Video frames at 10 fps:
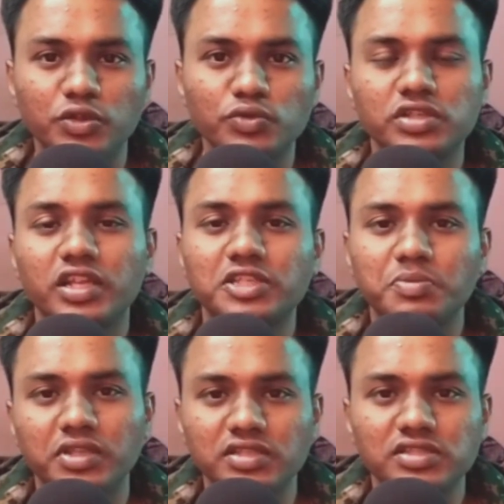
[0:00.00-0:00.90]
user
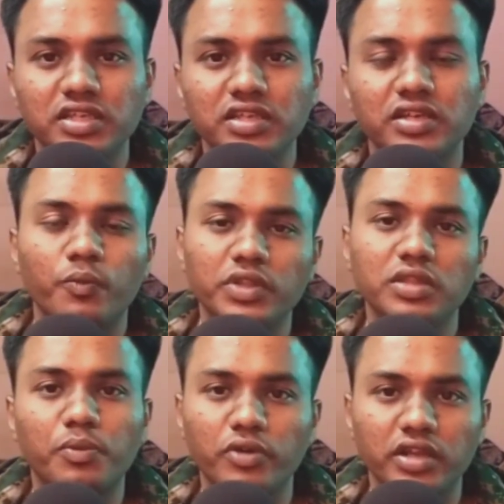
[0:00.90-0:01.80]
experiencing with the
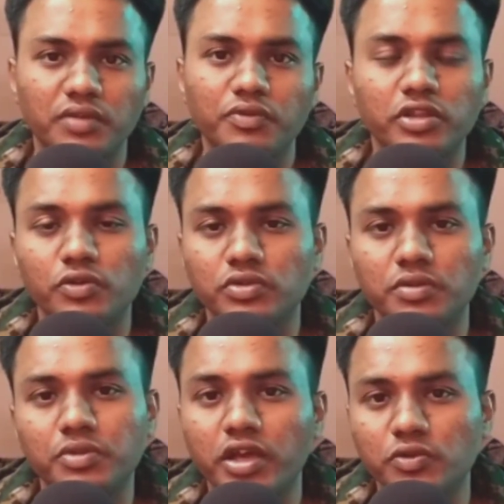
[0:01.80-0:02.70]
product if you are
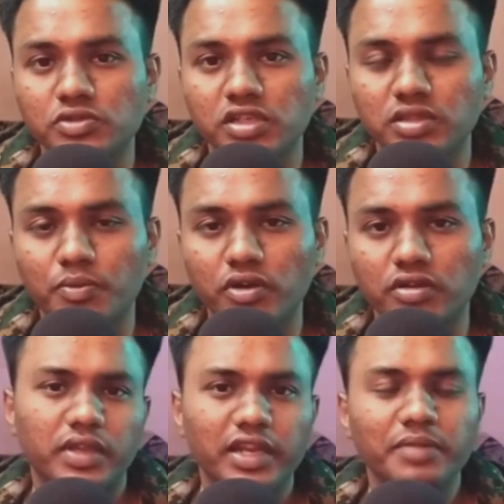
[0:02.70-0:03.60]
if they are using the
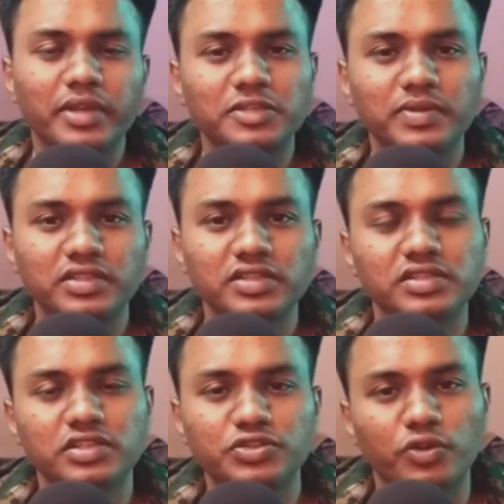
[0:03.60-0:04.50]
product. Let me explain this
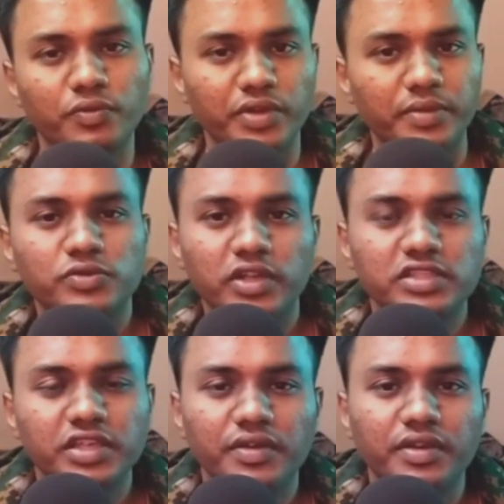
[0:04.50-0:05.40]
in a short way. So let's
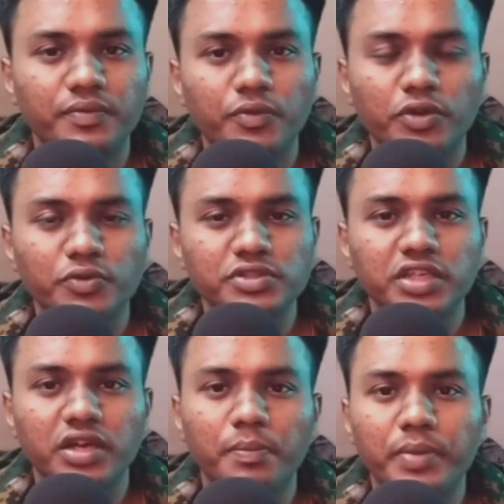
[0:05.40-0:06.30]
say if you are
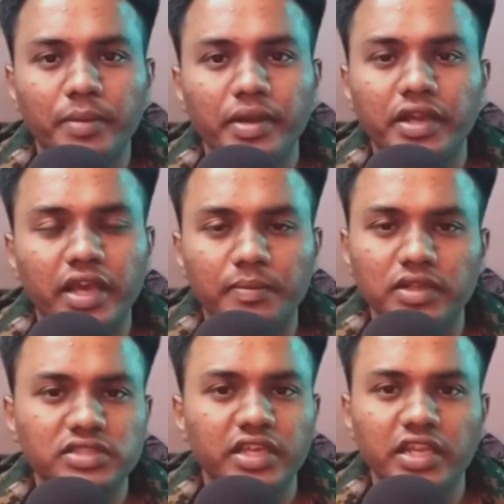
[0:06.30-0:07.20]
using a payment app,
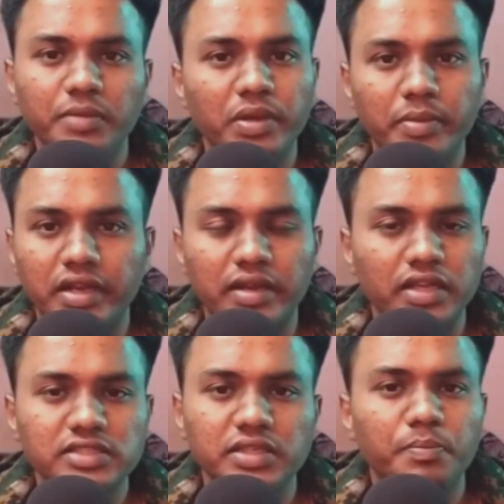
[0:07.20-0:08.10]
let's say any payment app,
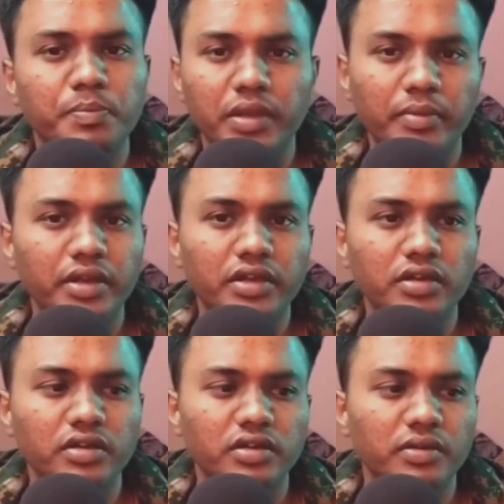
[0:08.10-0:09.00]
let's say payment
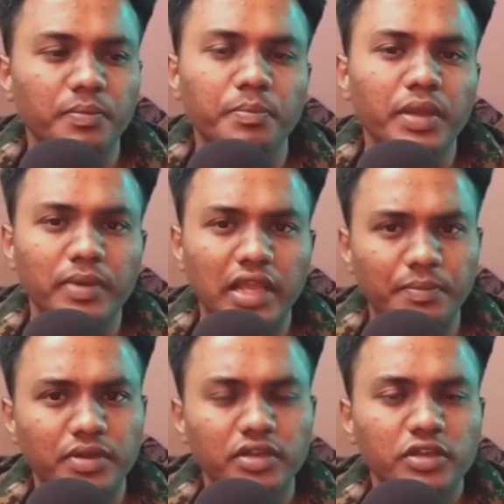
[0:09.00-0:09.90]
uh, PayPal
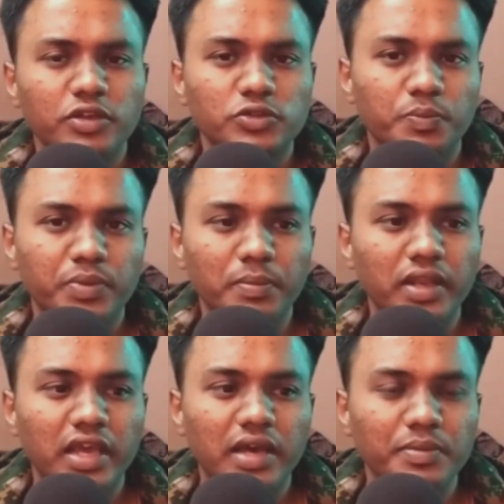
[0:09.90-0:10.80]
app. So
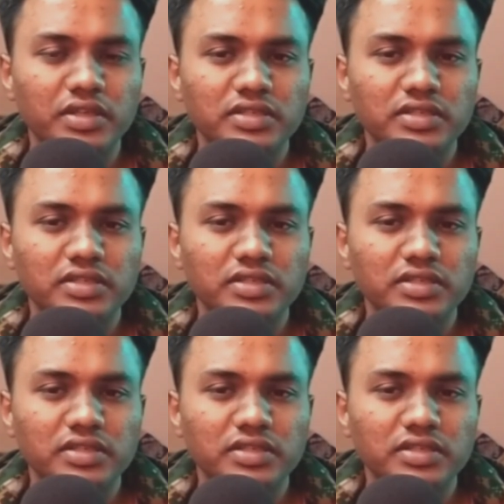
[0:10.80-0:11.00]
PayPal app